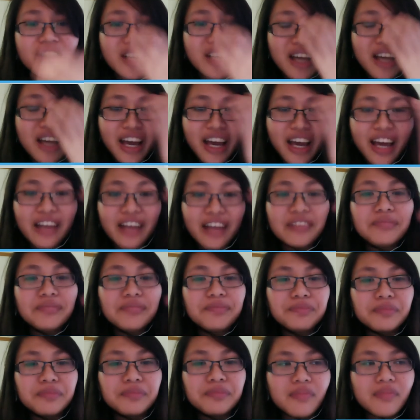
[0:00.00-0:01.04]
And
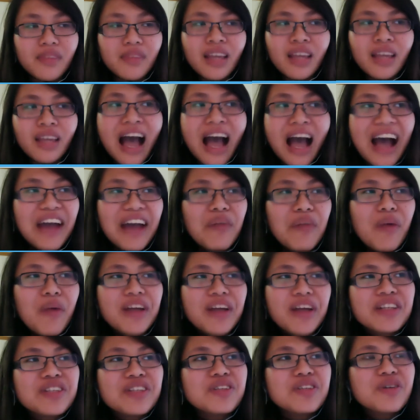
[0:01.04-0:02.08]
I
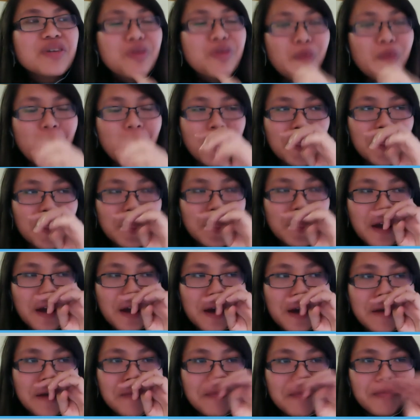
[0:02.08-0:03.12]
went with
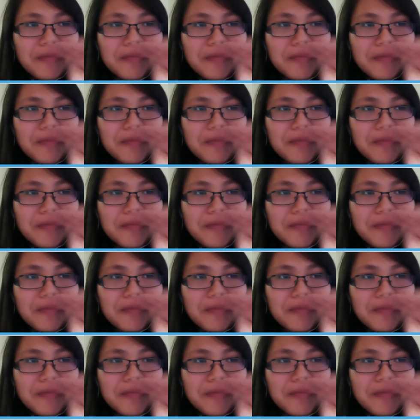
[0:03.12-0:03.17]
an